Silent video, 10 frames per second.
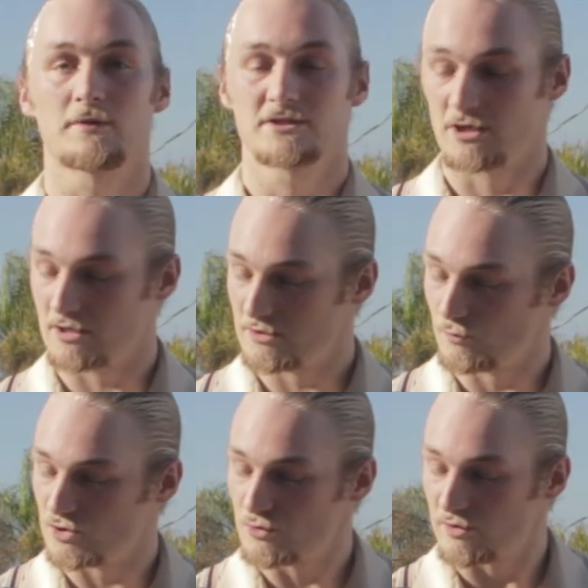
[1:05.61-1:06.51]
we start,
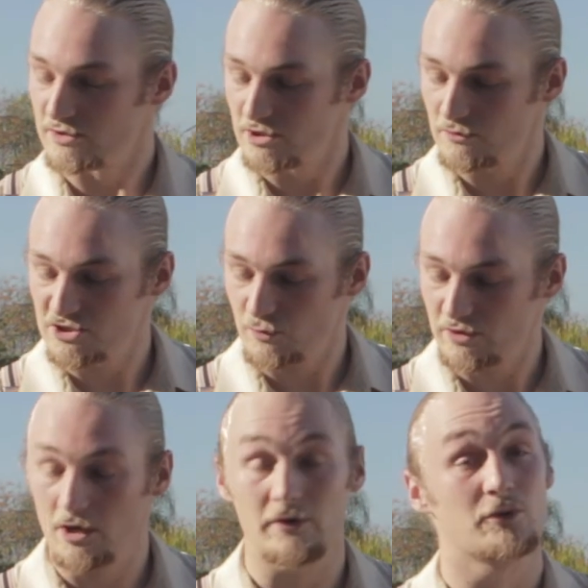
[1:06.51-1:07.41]
what you want to do is you want
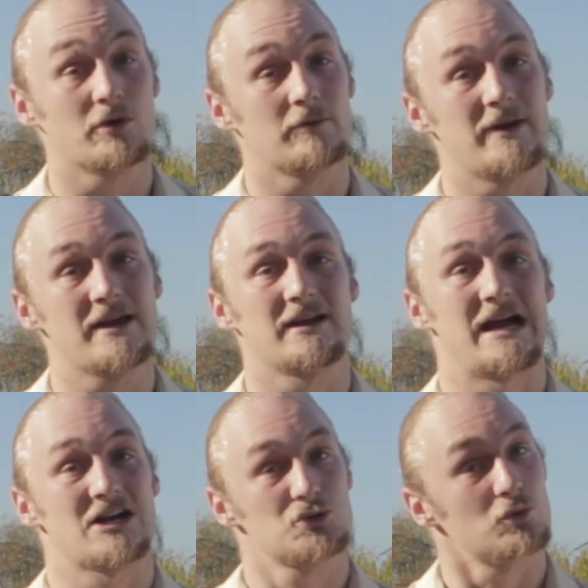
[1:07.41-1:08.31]
to go and you want to make an
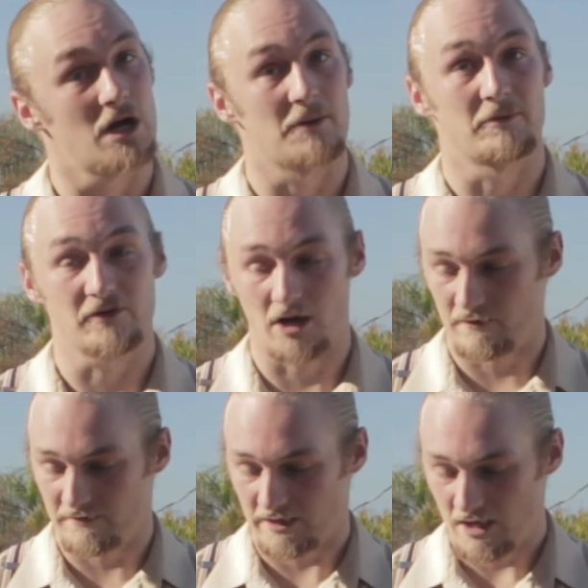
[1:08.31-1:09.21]
actual cup of
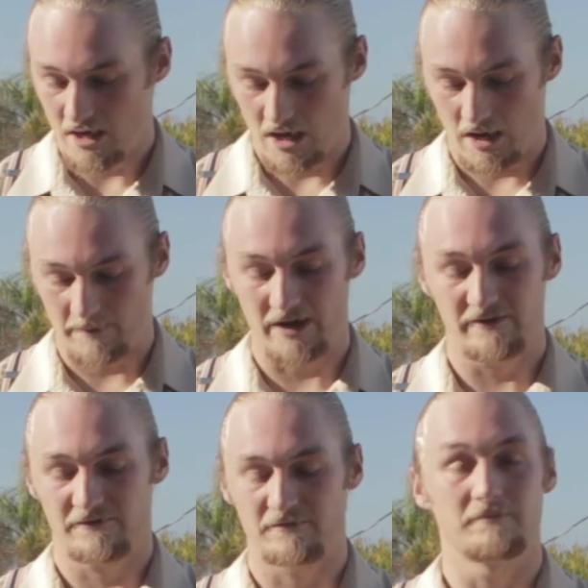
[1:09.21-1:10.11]
coffee.
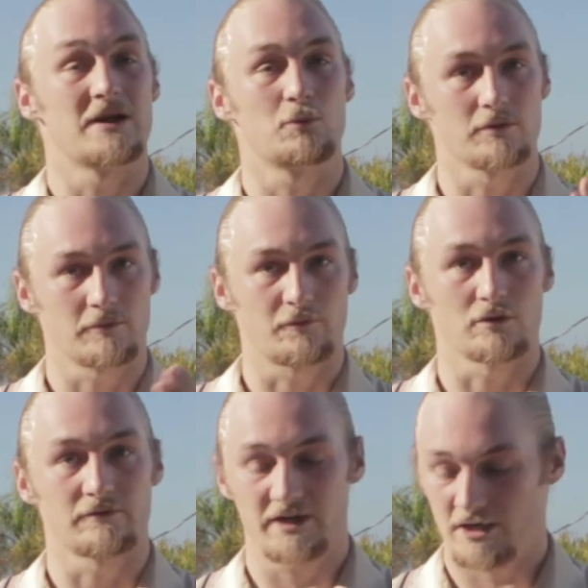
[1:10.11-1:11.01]
I've made one
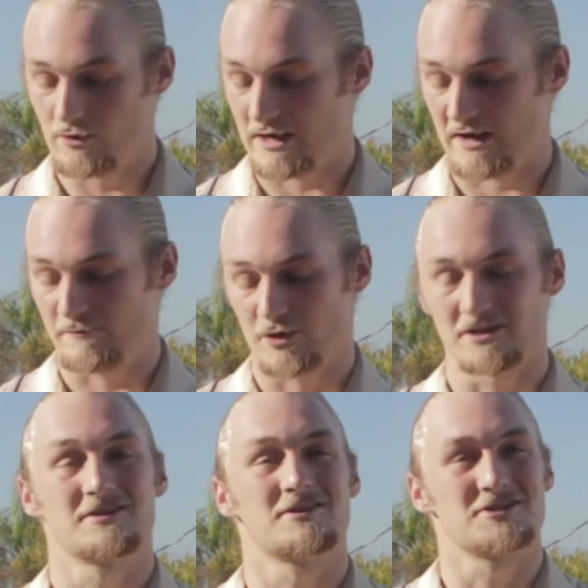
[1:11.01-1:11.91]
before the video and I put
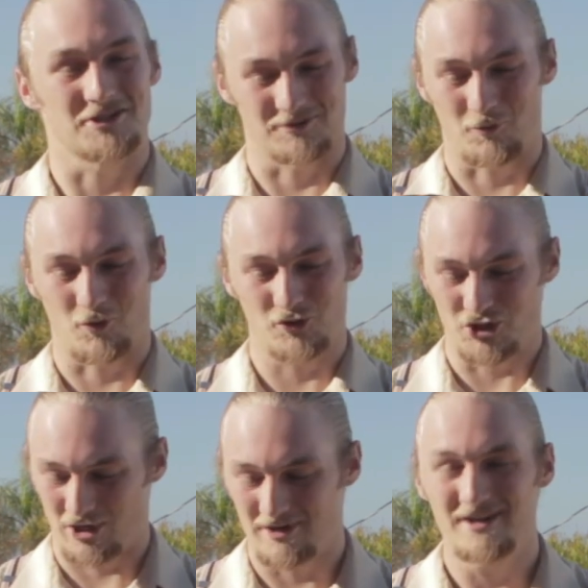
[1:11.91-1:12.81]
it into this little pour
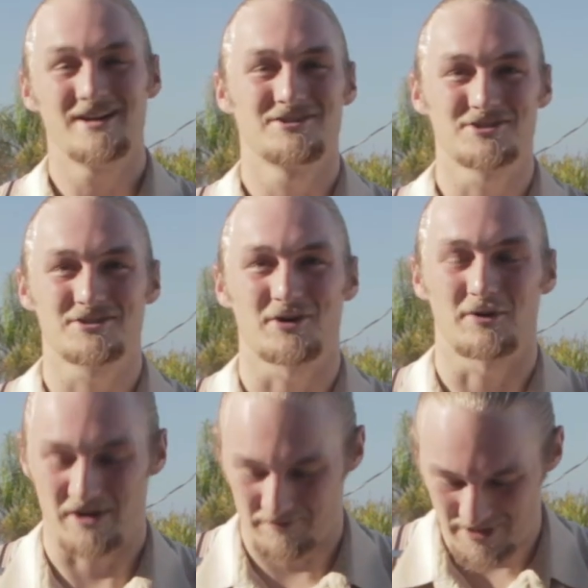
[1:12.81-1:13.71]
jar just so I
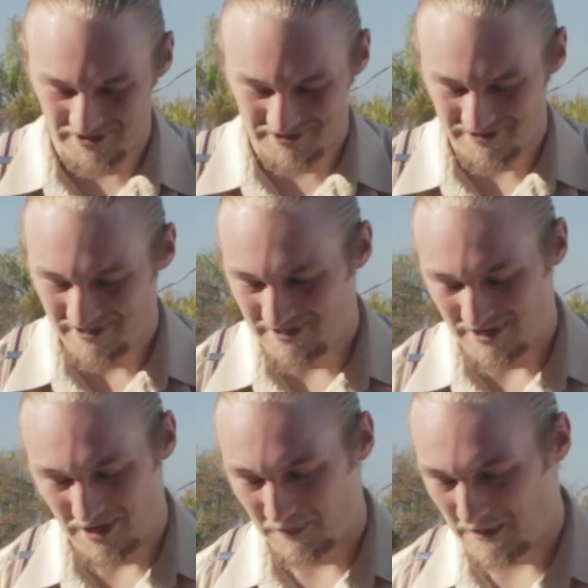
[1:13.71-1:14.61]
don't make a mess
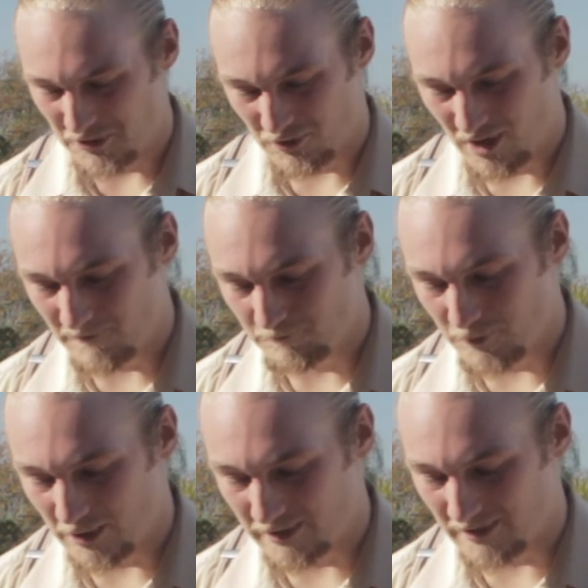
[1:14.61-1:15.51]
later on,
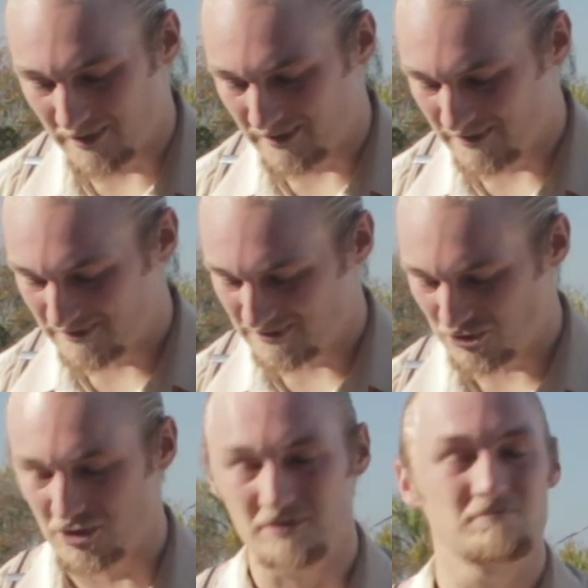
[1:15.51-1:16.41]
but
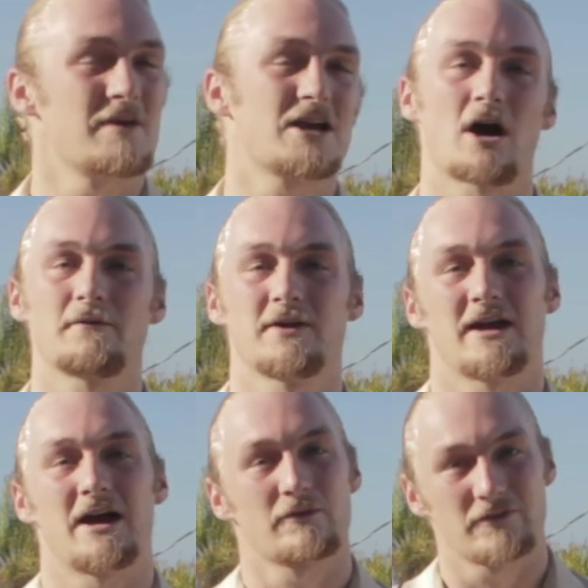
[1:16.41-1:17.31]
you can make coffee
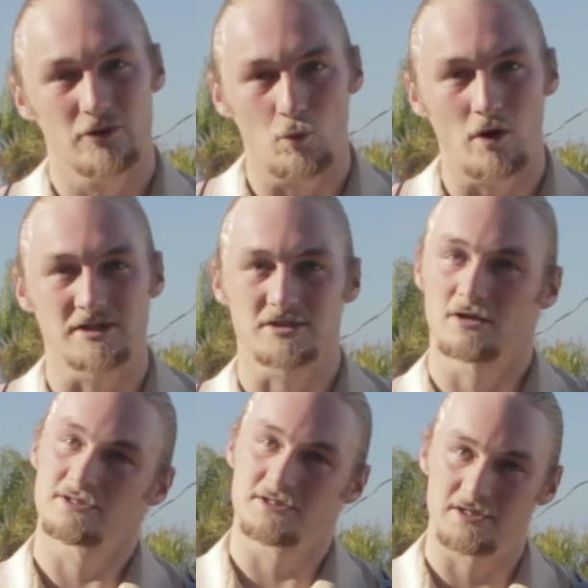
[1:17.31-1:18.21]
however you want as
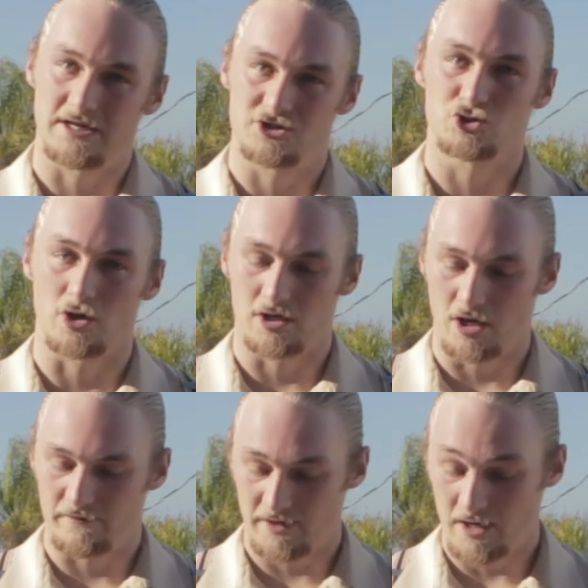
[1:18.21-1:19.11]
long as it's a nice strong
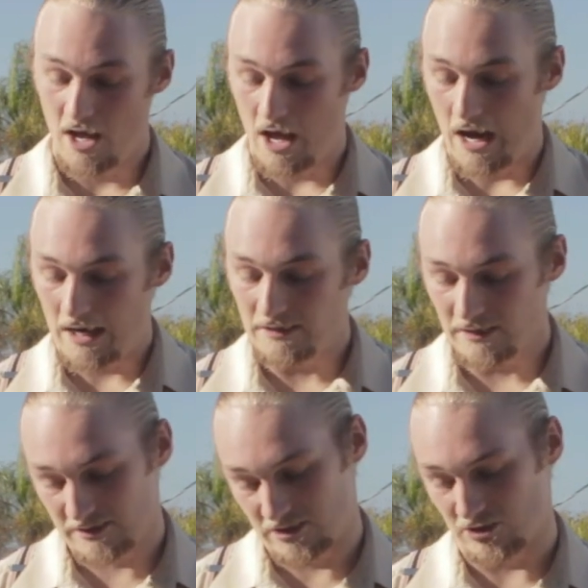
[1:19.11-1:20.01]
coffee. I
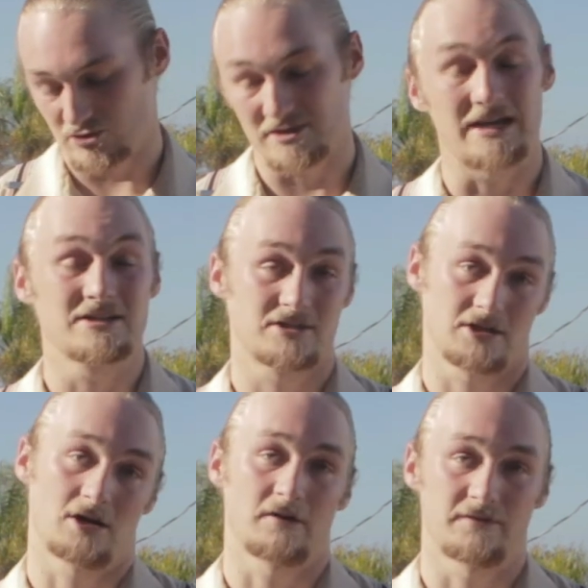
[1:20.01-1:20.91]
like to use the
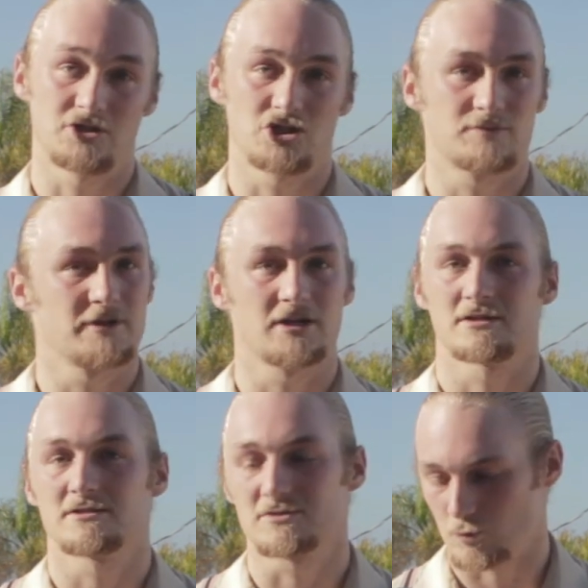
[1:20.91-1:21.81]
instant coffee just
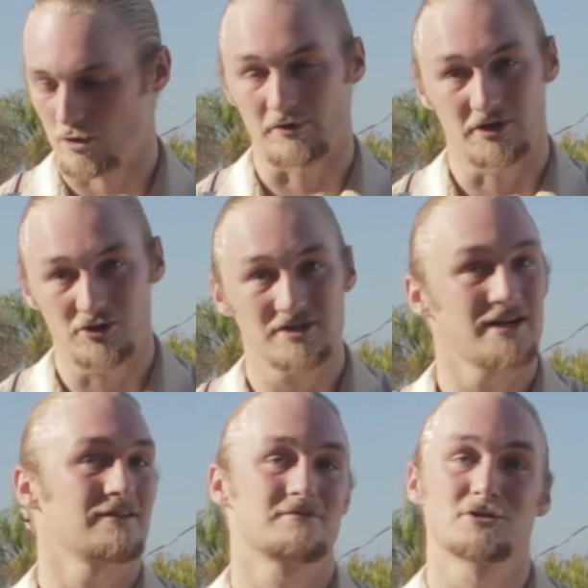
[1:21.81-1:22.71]
because we're already using
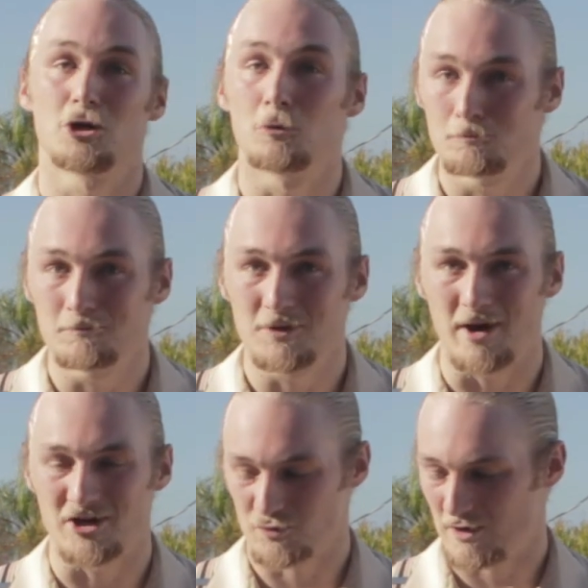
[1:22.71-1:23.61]
it, so you
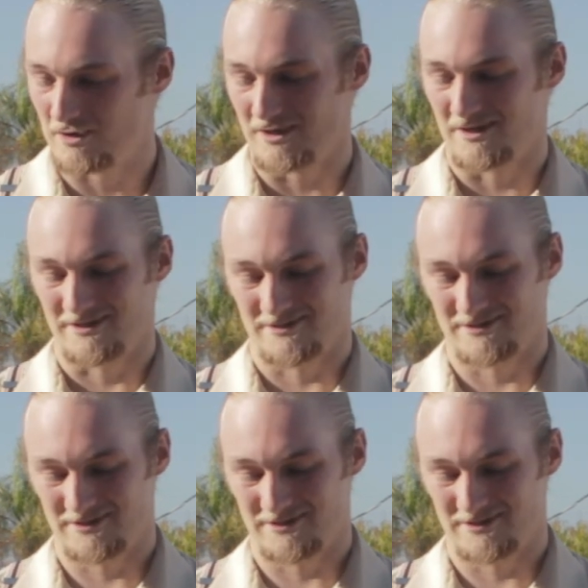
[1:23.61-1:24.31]
might as well